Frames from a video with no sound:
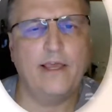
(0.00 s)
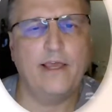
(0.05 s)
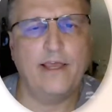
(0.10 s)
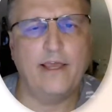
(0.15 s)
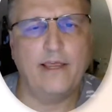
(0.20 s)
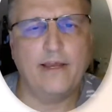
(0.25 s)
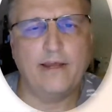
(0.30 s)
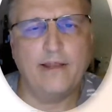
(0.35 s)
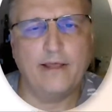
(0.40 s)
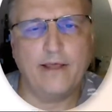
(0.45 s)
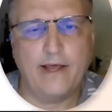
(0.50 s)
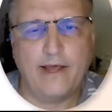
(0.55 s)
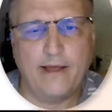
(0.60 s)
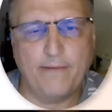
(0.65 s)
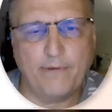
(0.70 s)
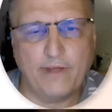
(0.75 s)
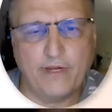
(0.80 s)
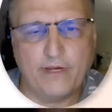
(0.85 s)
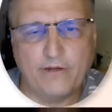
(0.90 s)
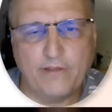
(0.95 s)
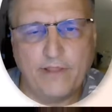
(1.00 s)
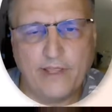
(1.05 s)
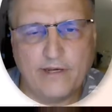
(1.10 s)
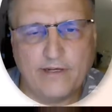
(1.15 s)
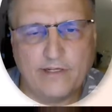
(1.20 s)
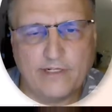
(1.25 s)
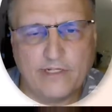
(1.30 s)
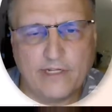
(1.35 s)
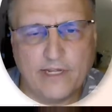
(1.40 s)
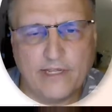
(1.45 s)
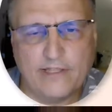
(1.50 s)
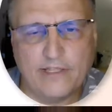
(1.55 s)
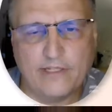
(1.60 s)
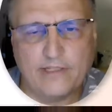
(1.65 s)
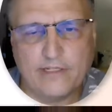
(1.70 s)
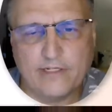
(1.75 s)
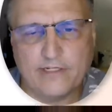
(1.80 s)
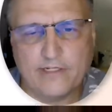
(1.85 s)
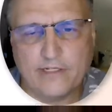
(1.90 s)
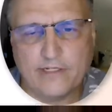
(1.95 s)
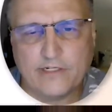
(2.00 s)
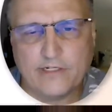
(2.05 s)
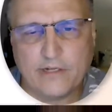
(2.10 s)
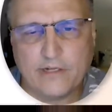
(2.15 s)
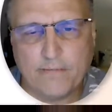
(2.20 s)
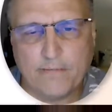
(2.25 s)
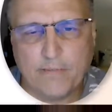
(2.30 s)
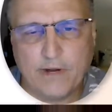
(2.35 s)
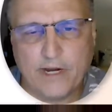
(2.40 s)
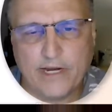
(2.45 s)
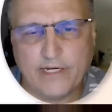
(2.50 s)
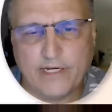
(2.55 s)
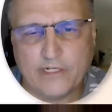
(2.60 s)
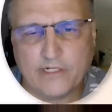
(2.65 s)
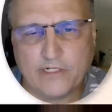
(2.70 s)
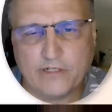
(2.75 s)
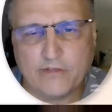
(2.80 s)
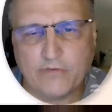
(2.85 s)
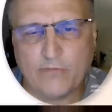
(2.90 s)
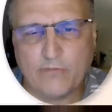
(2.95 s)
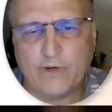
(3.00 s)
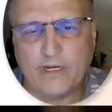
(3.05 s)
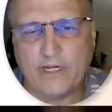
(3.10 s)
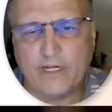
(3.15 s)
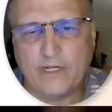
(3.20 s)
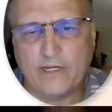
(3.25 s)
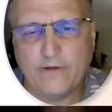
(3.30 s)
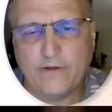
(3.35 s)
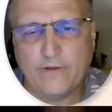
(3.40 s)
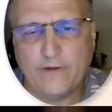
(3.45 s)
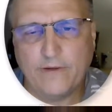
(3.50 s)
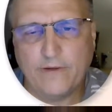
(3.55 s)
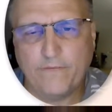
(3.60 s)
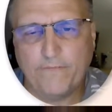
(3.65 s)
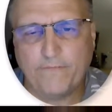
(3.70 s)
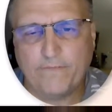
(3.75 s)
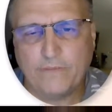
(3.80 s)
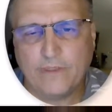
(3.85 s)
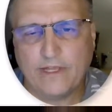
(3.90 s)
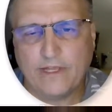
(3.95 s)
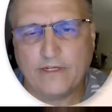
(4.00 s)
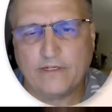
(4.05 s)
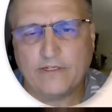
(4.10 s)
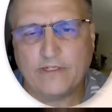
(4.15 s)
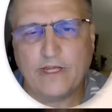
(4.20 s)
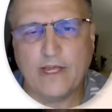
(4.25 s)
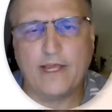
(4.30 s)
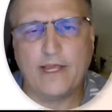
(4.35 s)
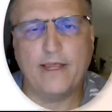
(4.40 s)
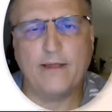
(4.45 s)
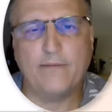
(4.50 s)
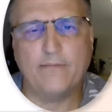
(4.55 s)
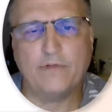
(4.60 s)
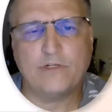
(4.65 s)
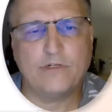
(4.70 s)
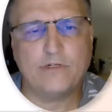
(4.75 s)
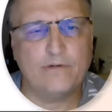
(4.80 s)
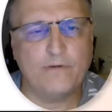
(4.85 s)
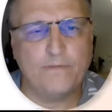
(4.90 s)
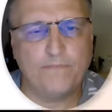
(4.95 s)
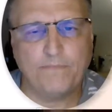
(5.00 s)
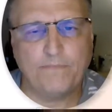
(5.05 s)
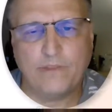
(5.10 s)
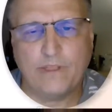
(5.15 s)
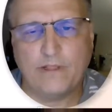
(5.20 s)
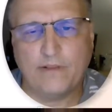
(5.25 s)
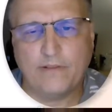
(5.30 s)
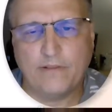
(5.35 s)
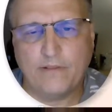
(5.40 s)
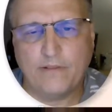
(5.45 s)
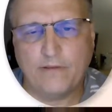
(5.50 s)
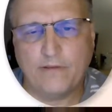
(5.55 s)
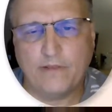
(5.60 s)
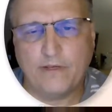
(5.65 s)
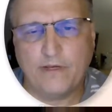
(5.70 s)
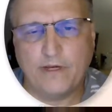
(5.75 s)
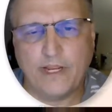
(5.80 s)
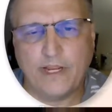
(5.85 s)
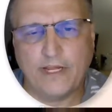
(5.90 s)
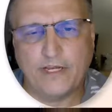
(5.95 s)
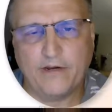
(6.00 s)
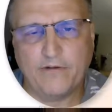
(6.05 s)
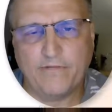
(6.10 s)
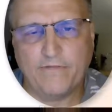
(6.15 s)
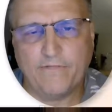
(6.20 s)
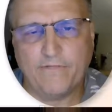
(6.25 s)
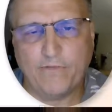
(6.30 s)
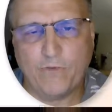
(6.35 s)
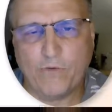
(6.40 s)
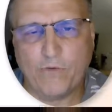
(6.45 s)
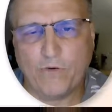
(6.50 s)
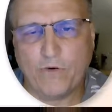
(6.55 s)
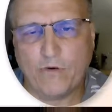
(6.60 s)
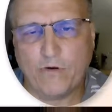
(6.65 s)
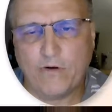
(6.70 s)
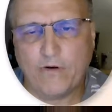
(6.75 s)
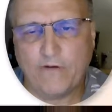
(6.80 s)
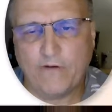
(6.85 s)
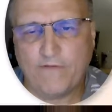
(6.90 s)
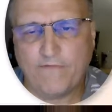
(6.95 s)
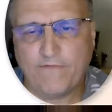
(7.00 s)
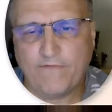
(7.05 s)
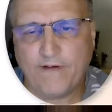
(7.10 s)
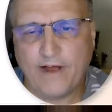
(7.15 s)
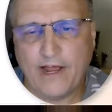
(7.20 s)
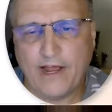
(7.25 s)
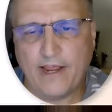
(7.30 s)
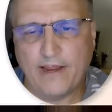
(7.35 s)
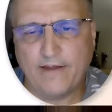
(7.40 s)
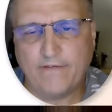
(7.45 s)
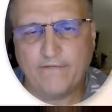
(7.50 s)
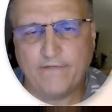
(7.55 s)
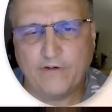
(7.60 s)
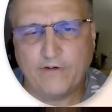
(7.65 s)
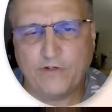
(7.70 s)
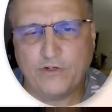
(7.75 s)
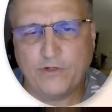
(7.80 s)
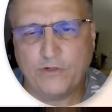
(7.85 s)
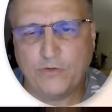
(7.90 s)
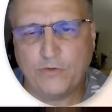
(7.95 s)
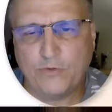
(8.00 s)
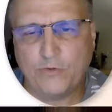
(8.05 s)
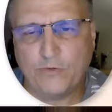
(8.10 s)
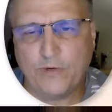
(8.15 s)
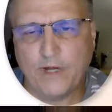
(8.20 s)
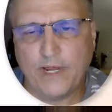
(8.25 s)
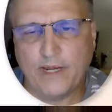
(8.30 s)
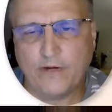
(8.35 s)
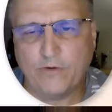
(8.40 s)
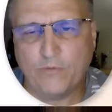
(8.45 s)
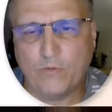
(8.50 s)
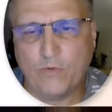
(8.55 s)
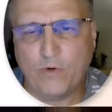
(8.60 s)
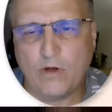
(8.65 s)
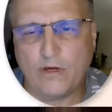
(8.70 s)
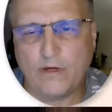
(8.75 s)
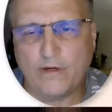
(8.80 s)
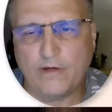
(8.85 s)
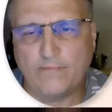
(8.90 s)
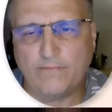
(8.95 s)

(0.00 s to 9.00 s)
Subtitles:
And I'm going to then say that this is minus 3 times negative 4, 5, 2, and 1.